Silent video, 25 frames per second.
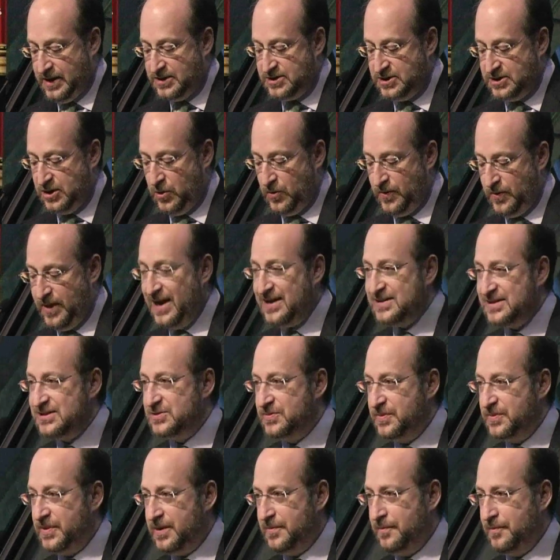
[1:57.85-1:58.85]
So
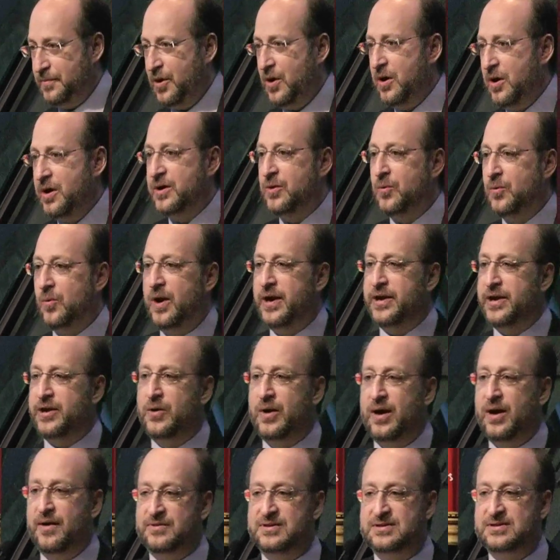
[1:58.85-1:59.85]
that's in part why
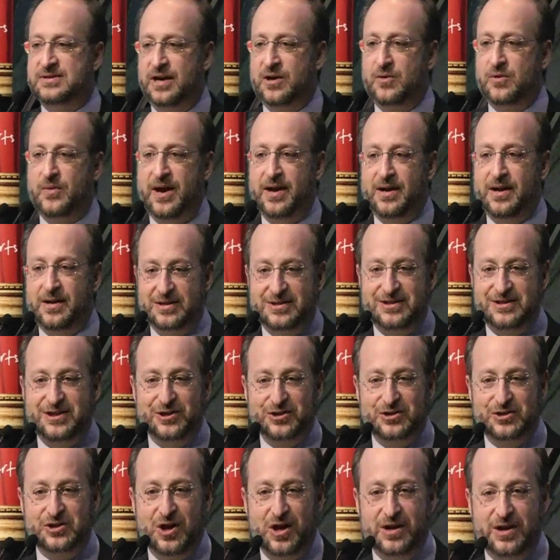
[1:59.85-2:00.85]
you have a psychoanalyst
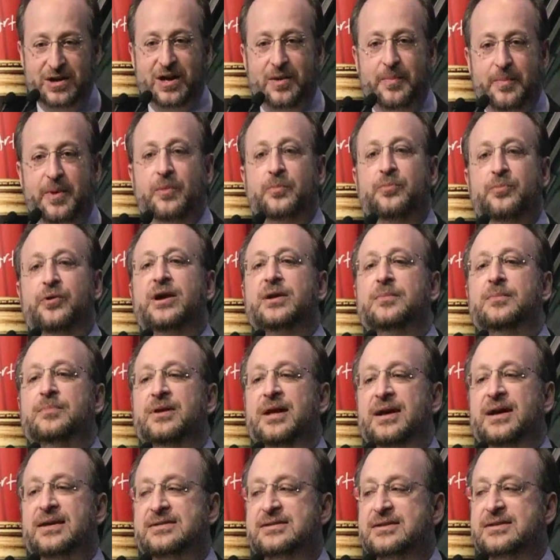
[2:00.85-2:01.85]
here talking about brain
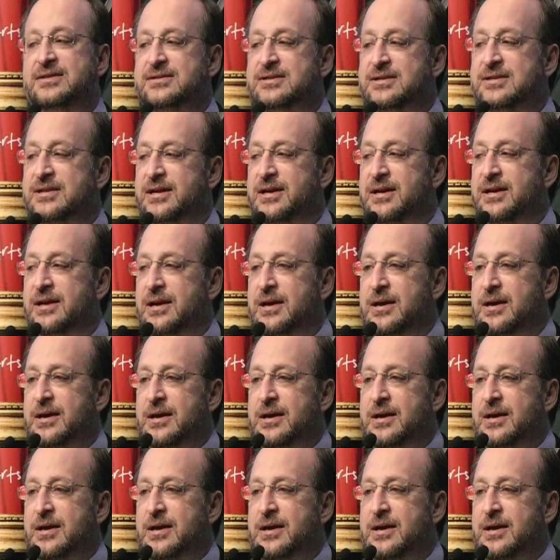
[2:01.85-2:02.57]
plasticity.